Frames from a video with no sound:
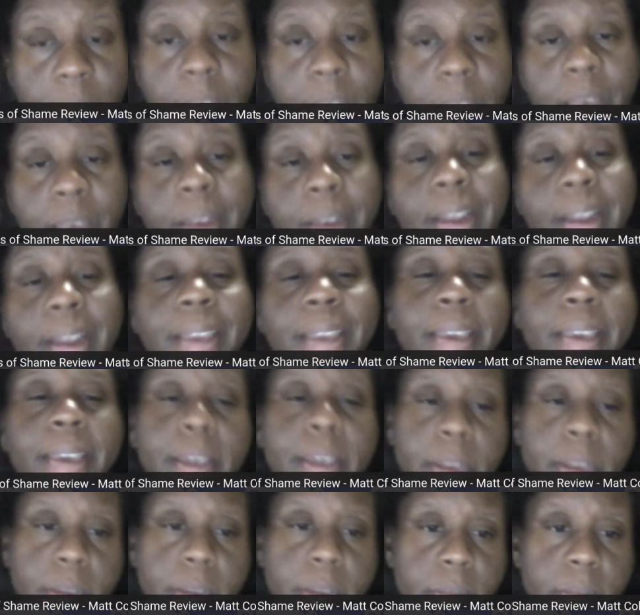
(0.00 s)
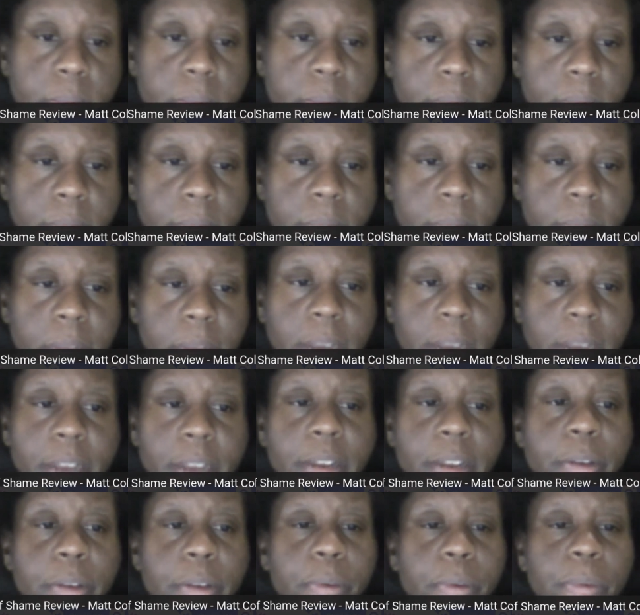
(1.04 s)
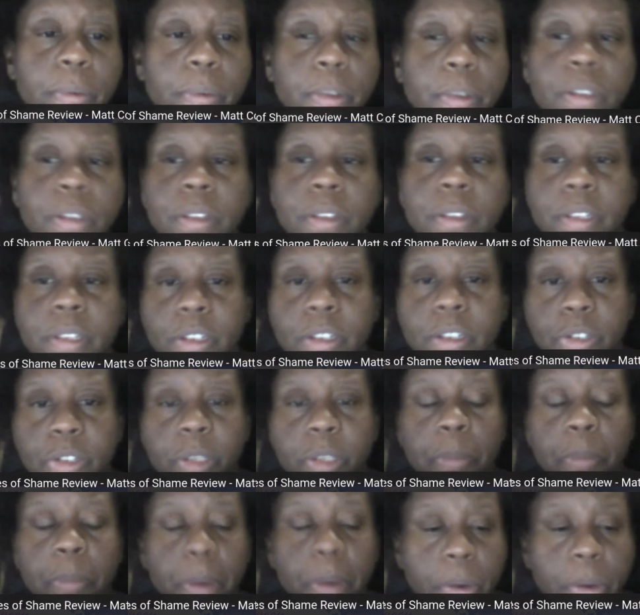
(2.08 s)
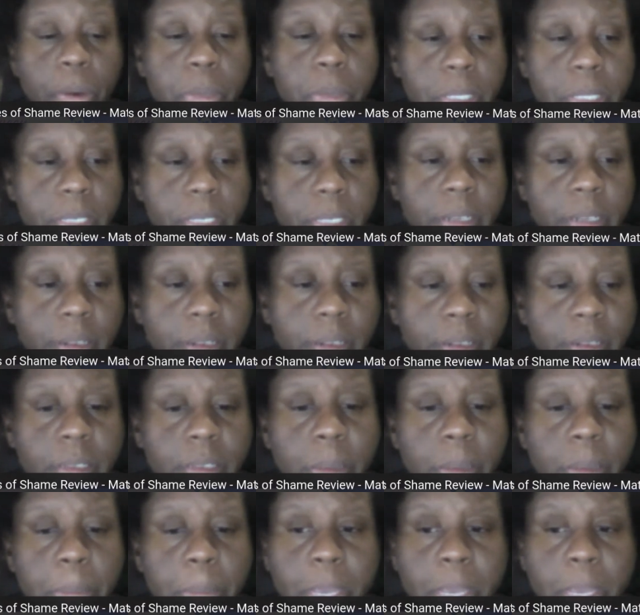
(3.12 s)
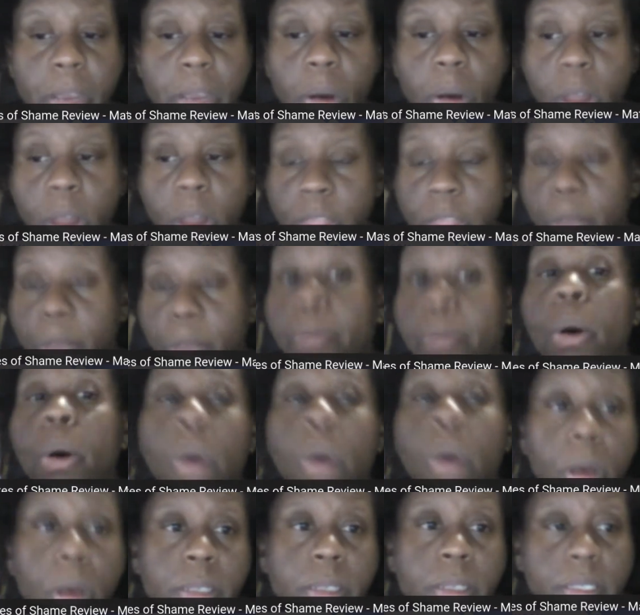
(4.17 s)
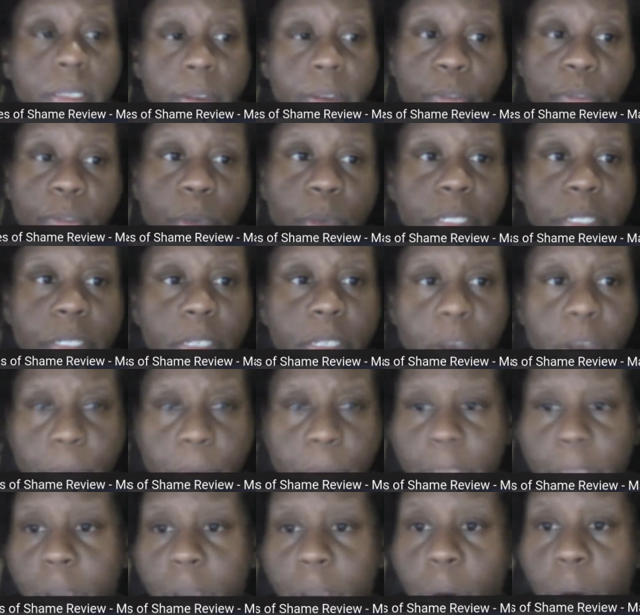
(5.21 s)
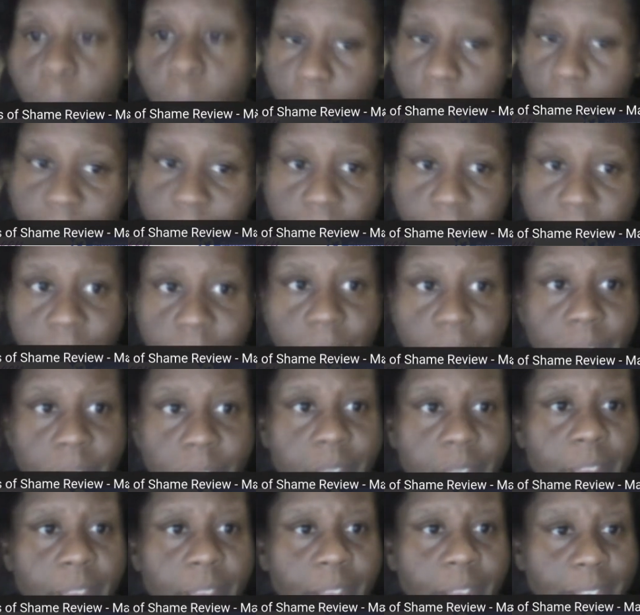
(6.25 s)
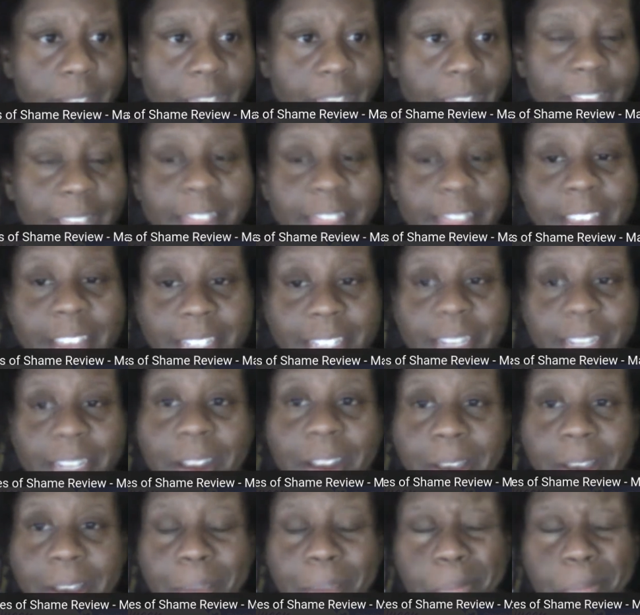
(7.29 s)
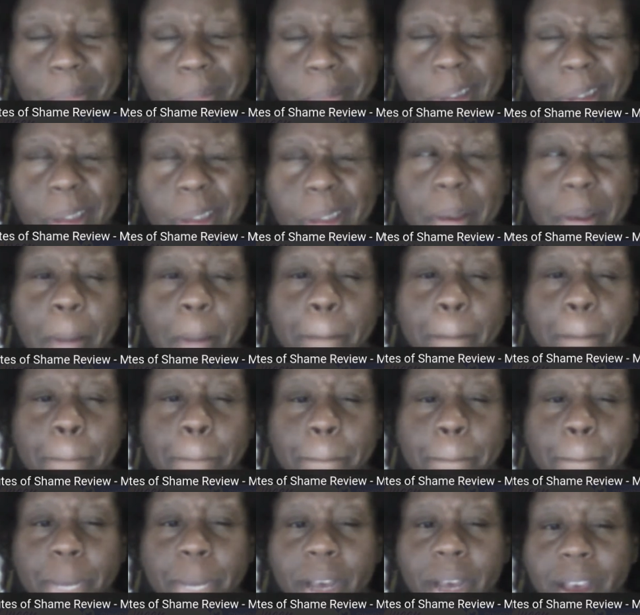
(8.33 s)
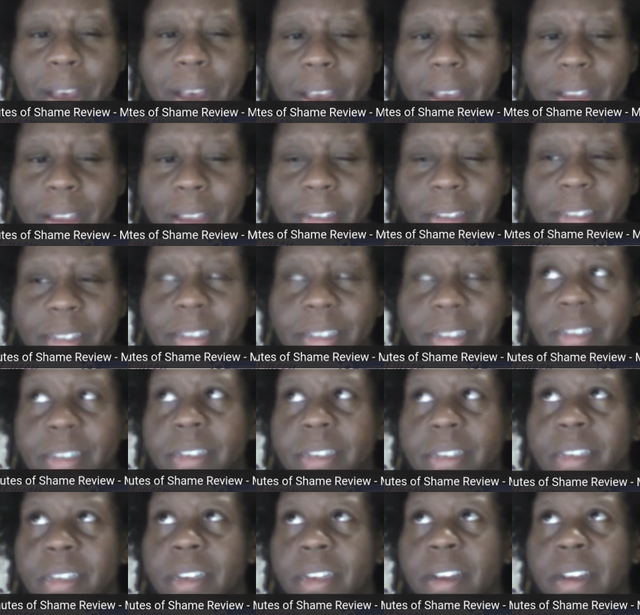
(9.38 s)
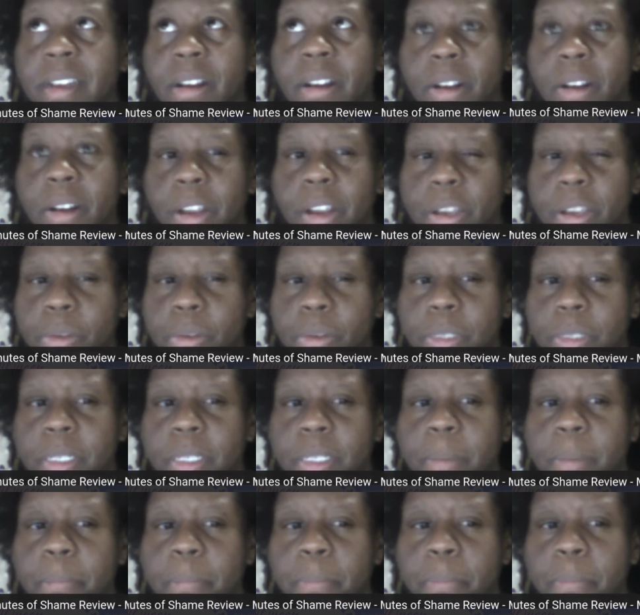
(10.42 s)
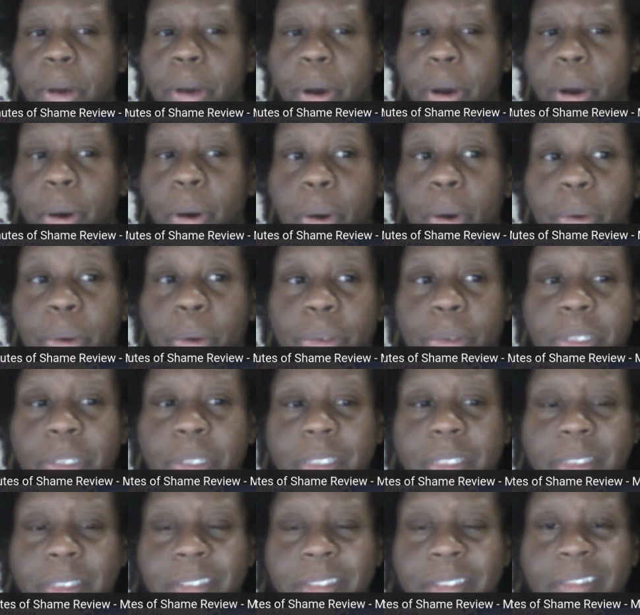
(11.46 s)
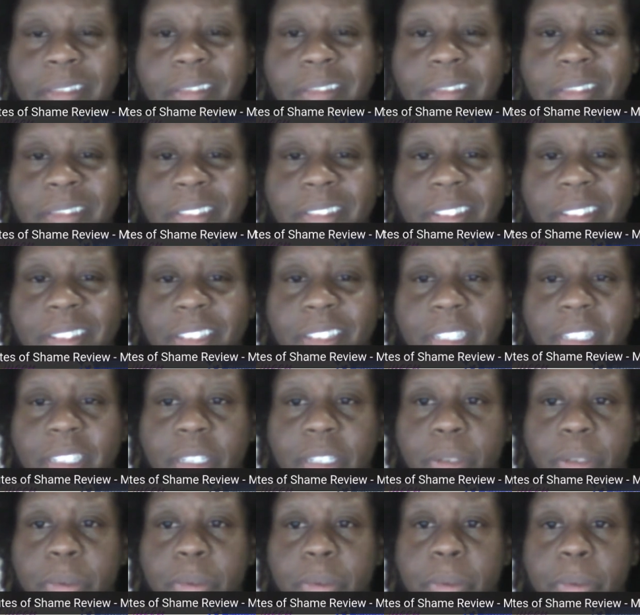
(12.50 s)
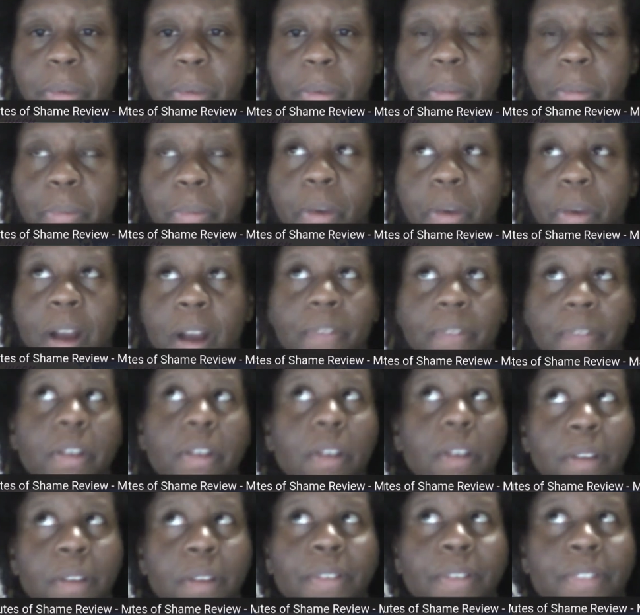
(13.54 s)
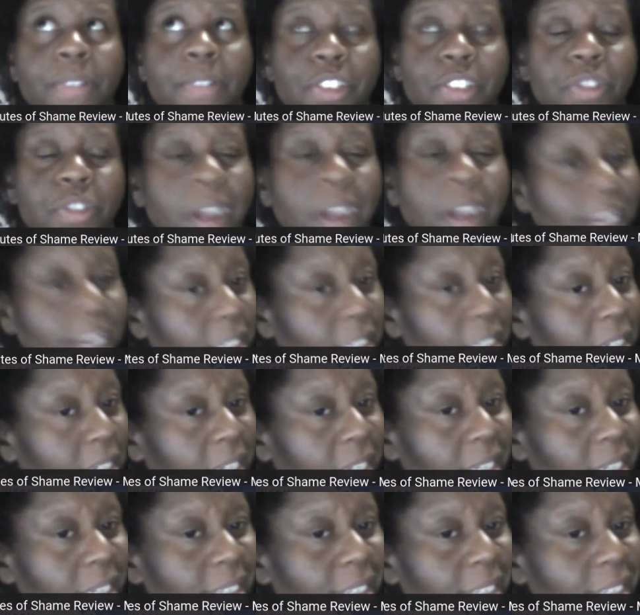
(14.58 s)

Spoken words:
And I get it. I know you're supposed to be on the pulse of what's going on at that time, but are you supposed to profit off of a tragedy?